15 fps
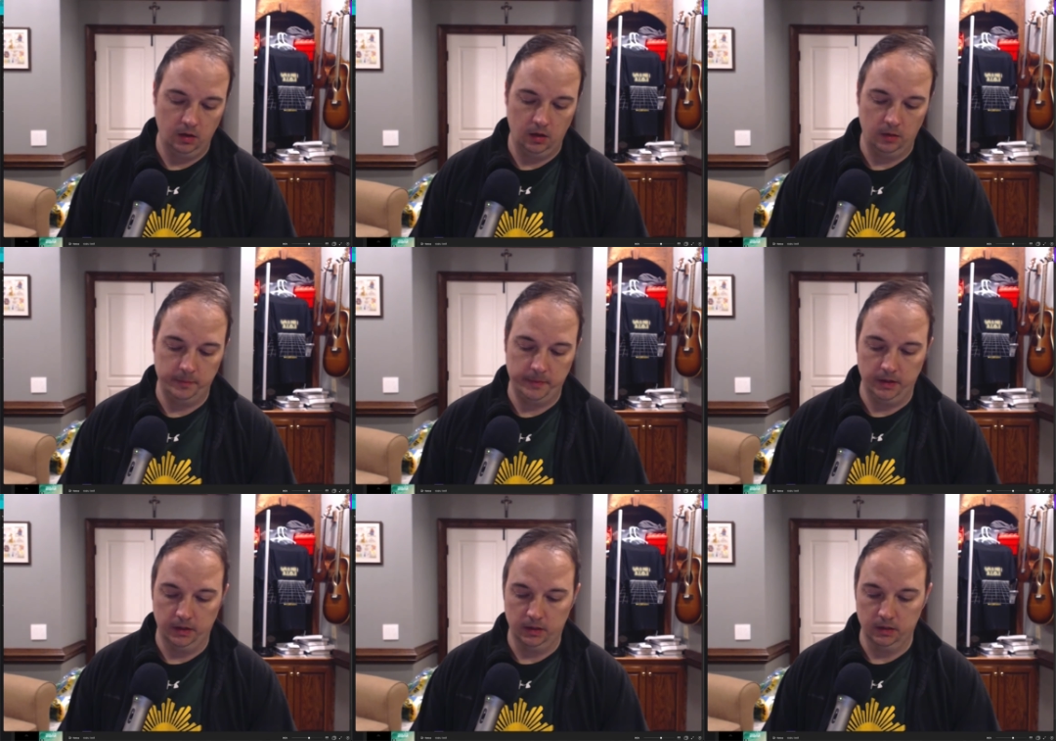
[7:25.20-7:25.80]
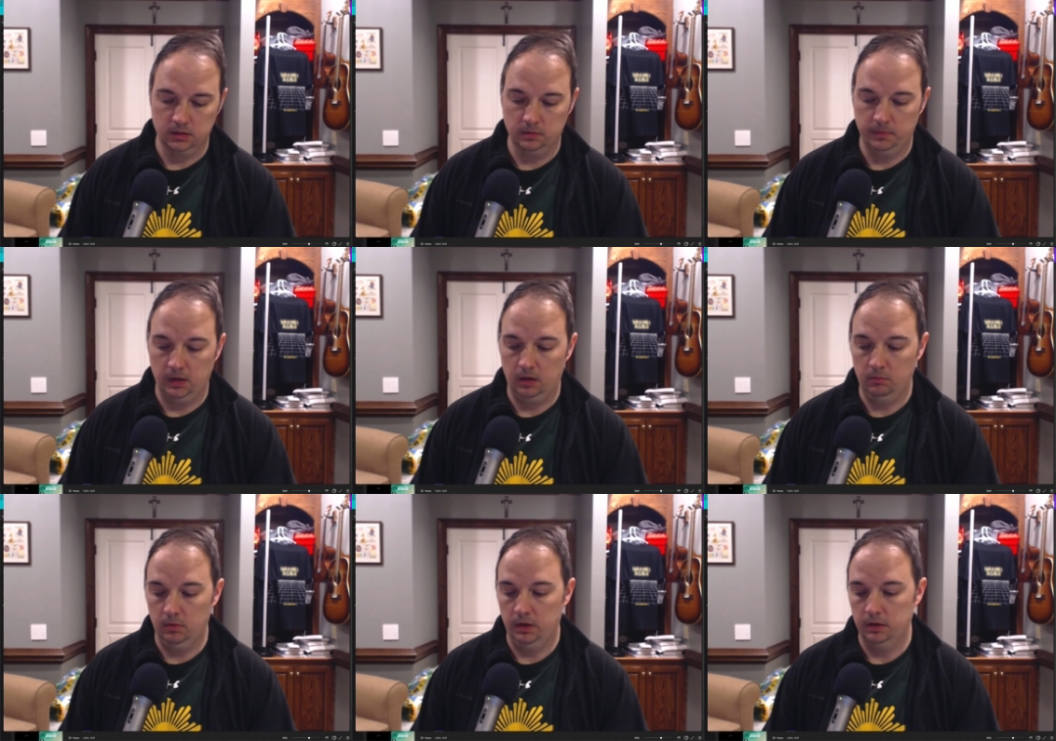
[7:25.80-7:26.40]
I guess the bottom
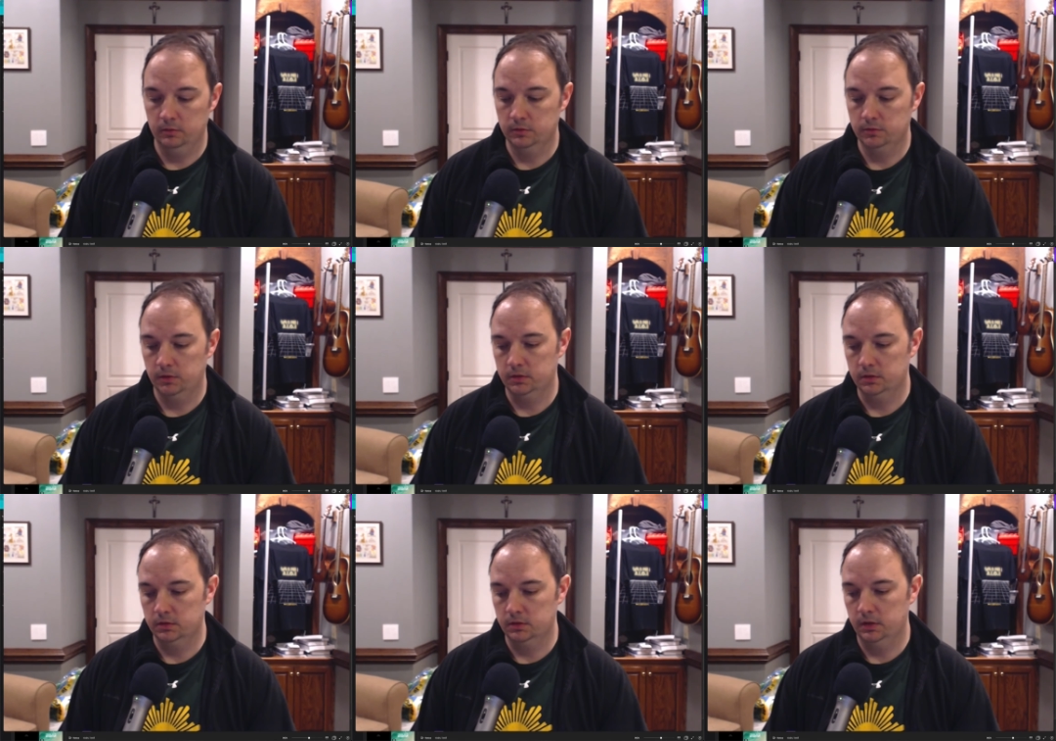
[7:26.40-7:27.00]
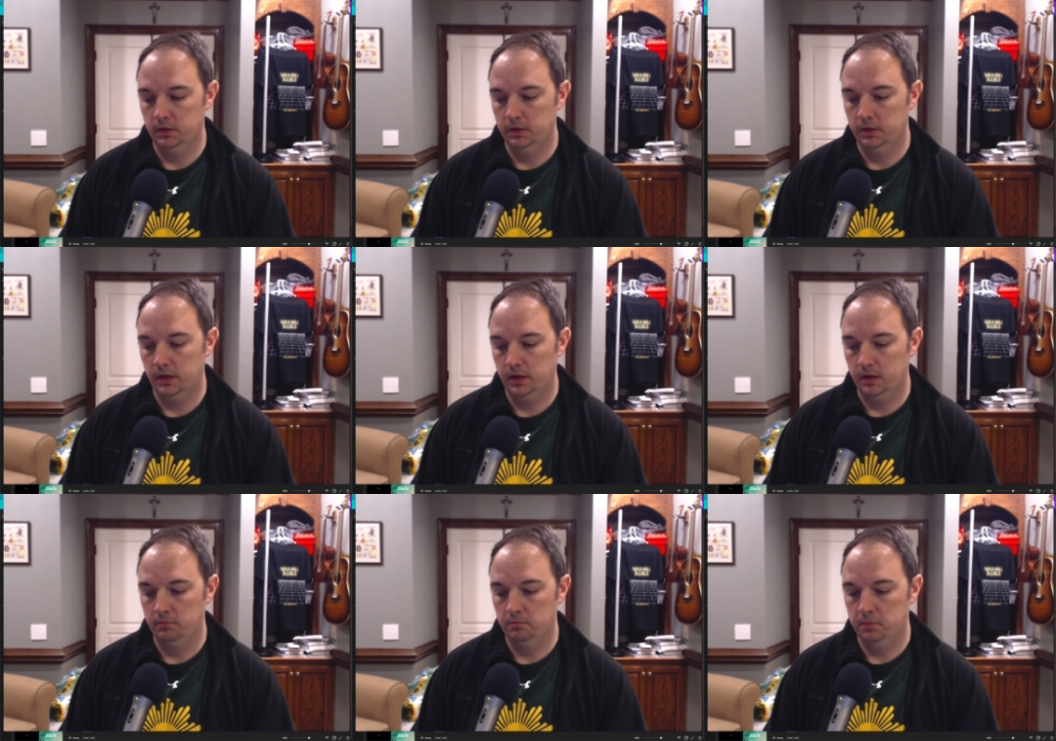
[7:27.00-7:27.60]
line was Russell said
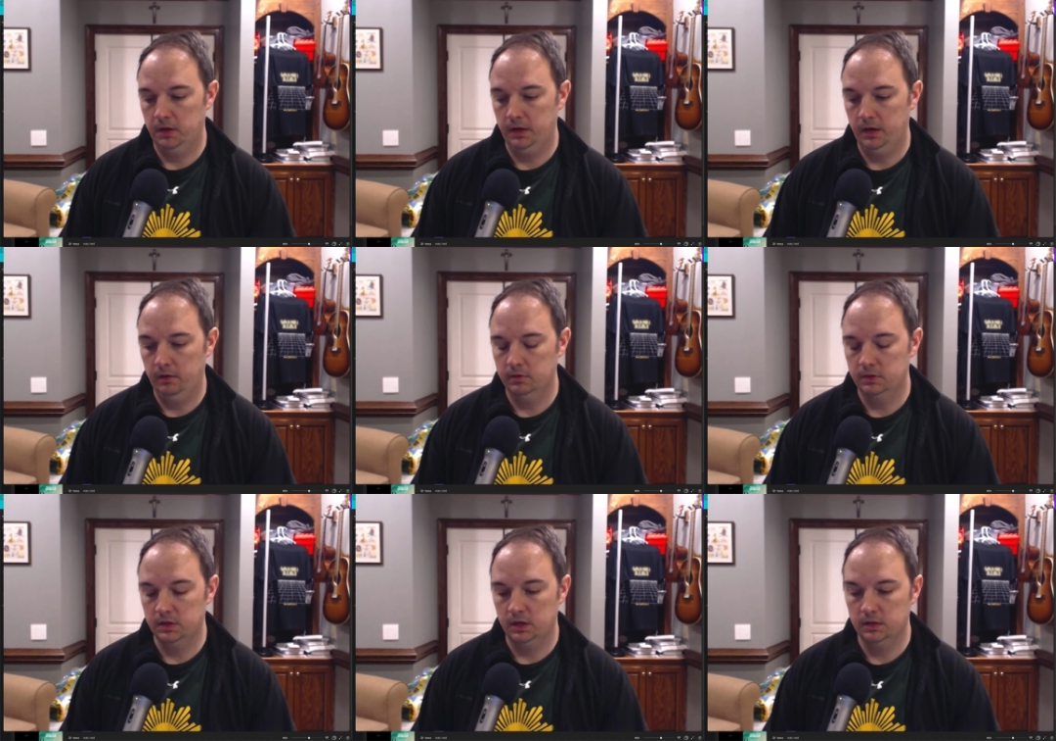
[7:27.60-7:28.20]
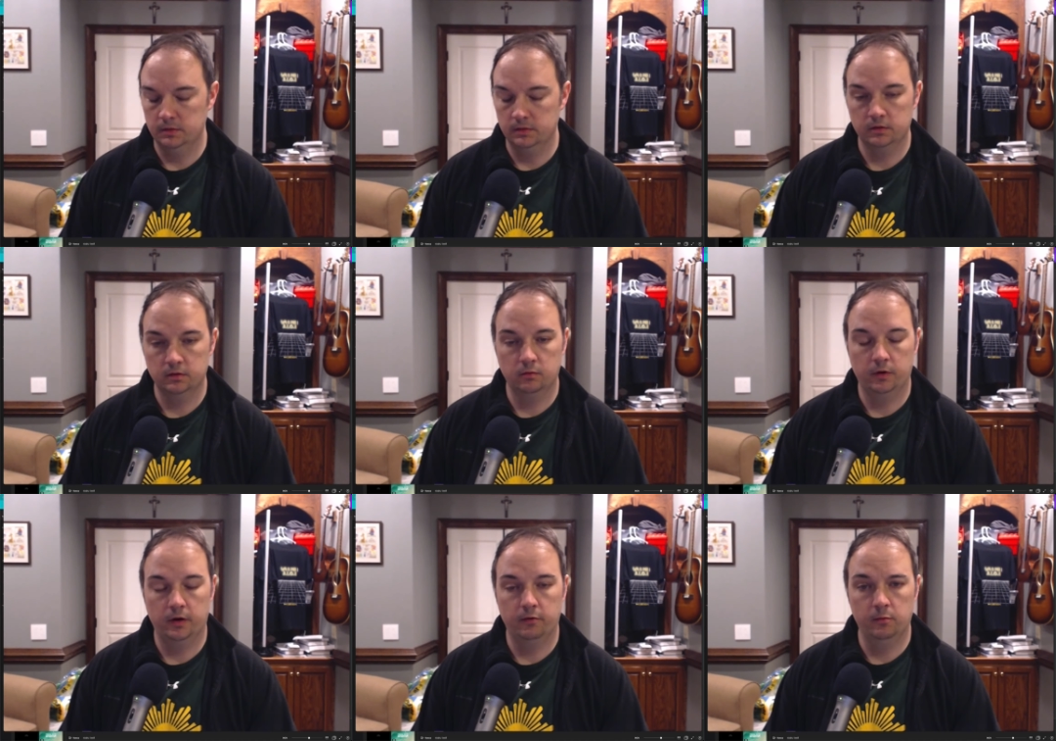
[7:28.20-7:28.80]
that, paid advertisements are what
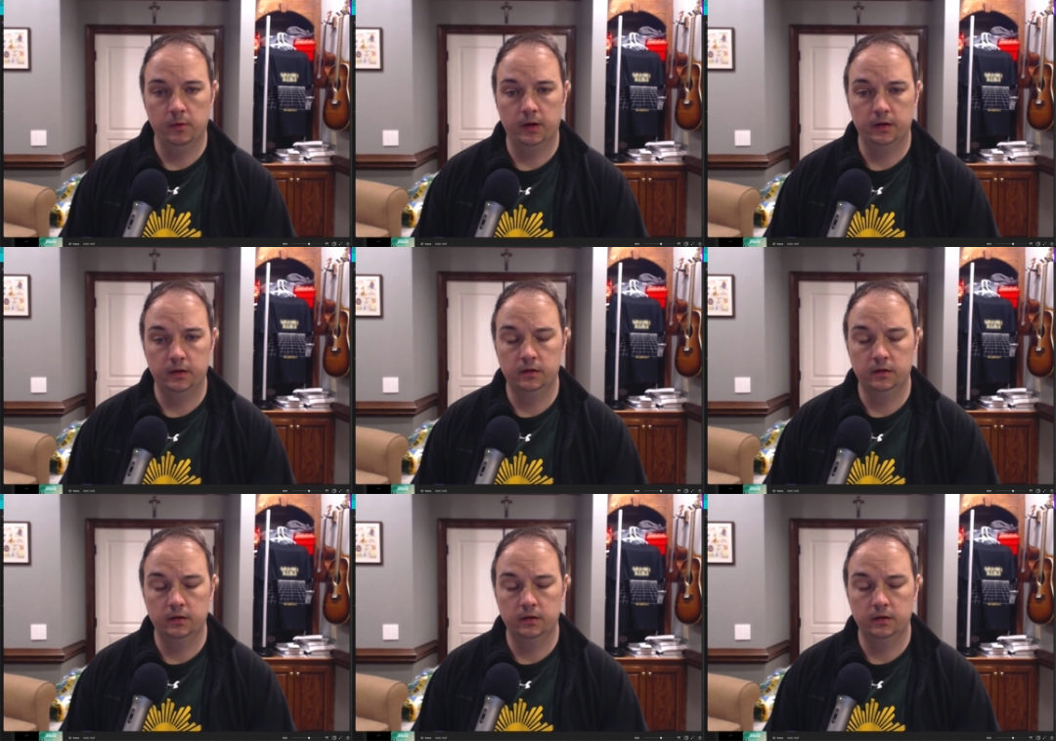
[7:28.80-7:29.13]
everybody